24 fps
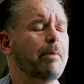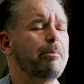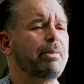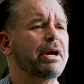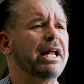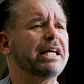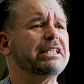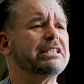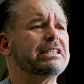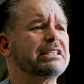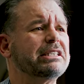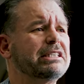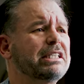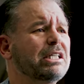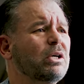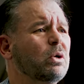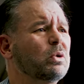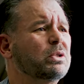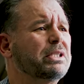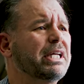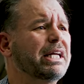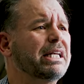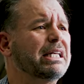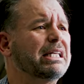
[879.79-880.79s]
But I
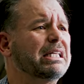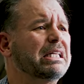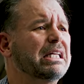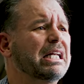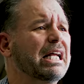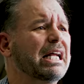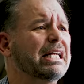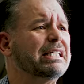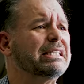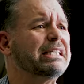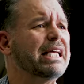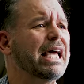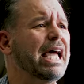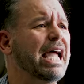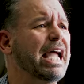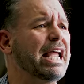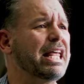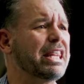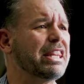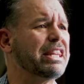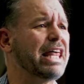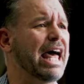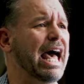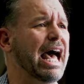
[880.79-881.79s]
still didn't
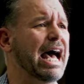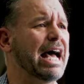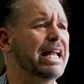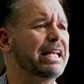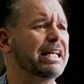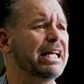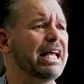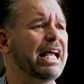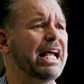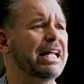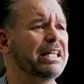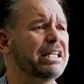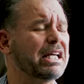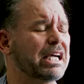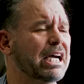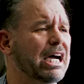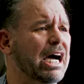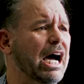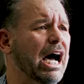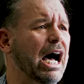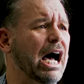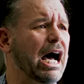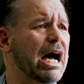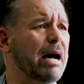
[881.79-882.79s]
take that and the
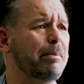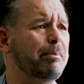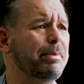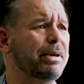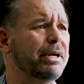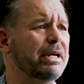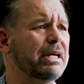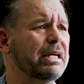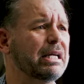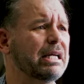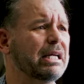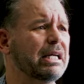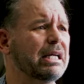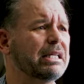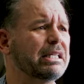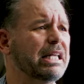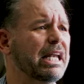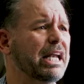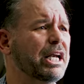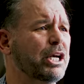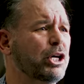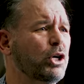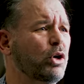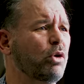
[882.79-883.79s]
cop
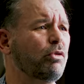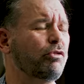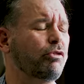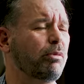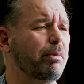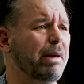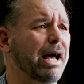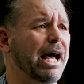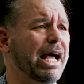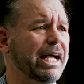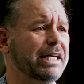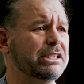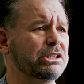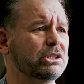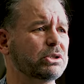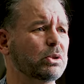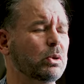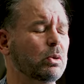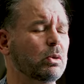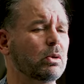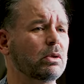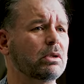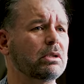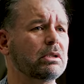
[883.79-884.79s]
that I knew from high
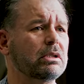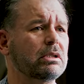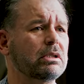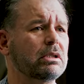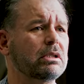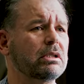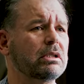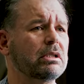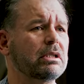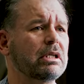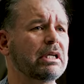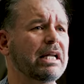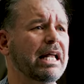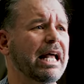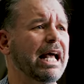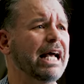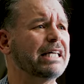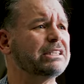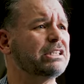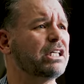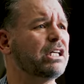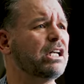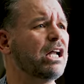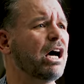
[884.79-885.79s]
school
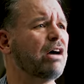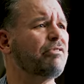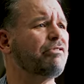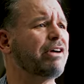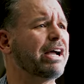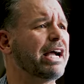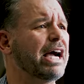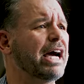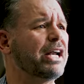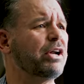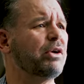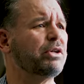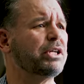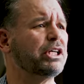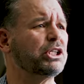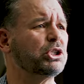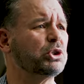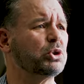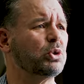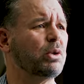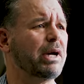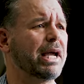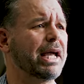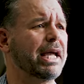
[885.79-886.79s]
as enough. I got on the
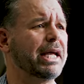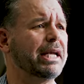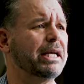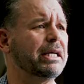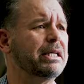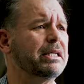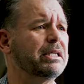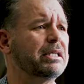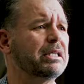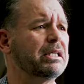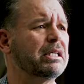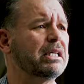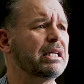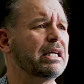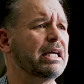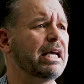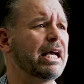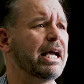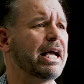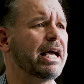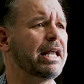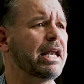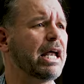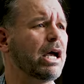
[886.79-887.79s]
train
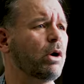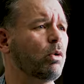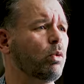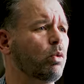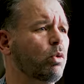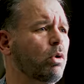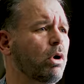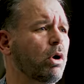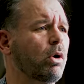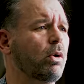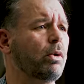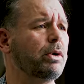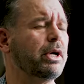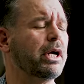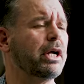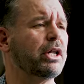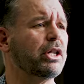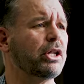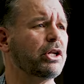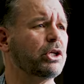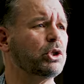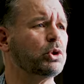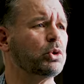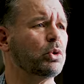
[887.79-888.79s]
and I rode
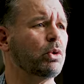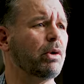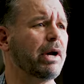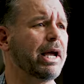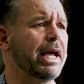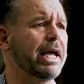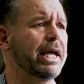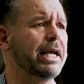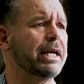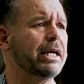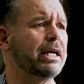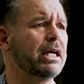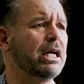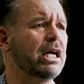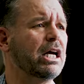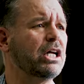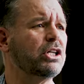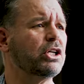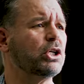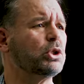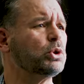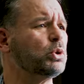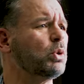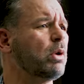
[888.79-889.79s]
the train
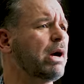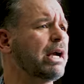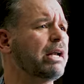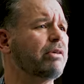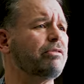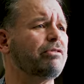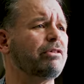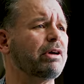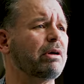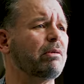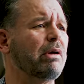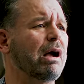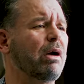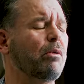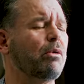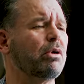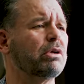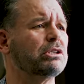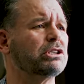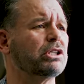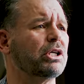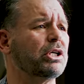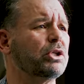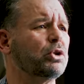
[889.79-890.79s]
to try to figure out what
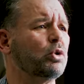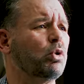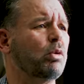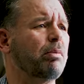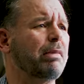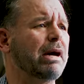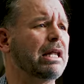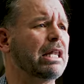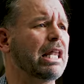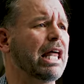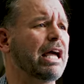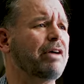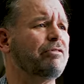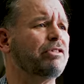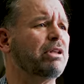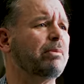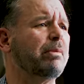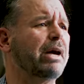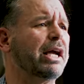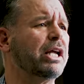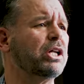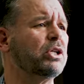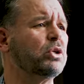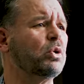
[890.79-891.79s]
I was going to do with my life,
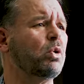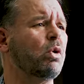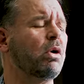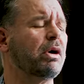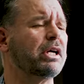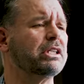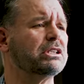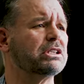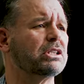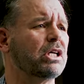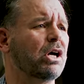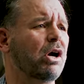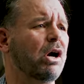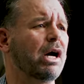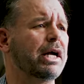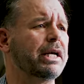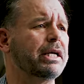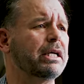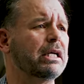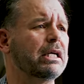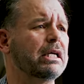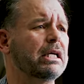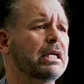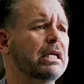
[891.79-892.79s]
that my dog is
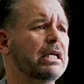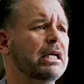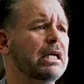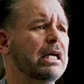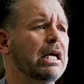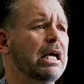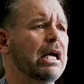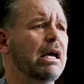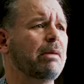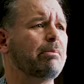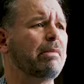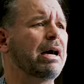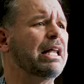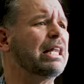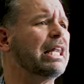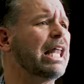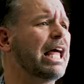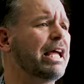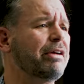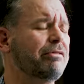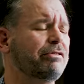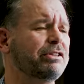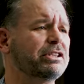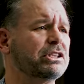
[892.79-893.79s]
gone, my
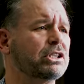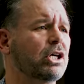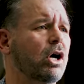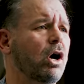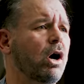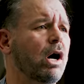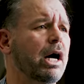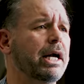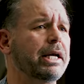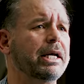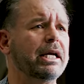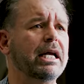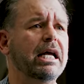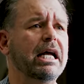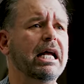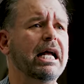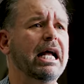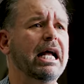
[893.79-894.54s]
life is gone.